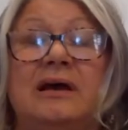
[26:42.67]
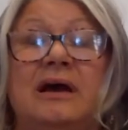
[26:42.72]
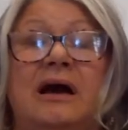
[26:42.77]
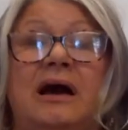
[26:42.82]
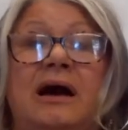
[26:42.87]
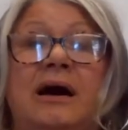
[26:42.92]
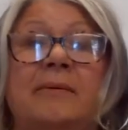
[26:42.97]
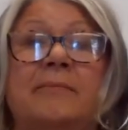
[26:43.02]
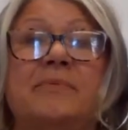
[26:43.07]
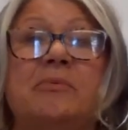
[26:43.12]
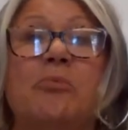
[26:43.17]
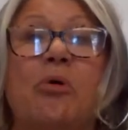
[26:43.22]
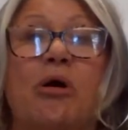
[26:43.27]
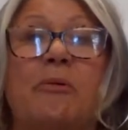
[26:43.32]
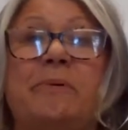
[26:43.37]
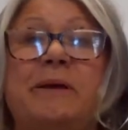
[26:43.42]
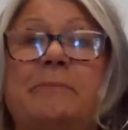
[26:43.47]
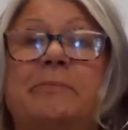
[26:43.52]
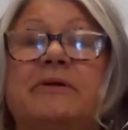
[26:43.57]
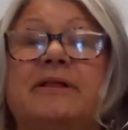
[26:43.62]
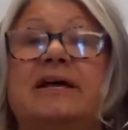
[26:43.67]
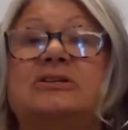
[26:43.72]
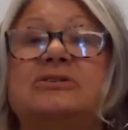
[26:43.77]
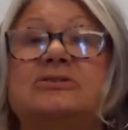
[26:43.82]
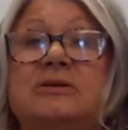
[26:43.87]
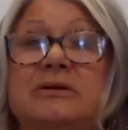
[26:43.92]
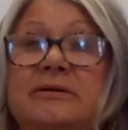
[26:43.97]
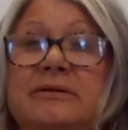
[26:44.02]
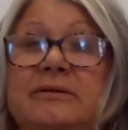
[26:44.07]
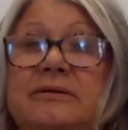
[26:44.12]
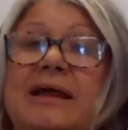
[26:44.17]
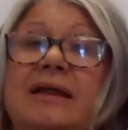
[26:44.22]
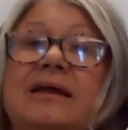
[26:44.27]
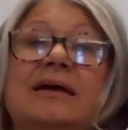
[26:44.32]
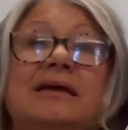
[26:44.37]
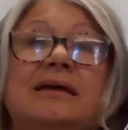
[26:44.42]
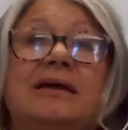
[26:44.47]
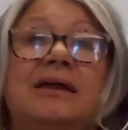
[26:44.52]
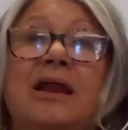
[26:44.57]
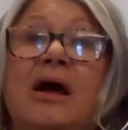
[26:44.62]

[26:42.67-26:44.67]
The more people that do that,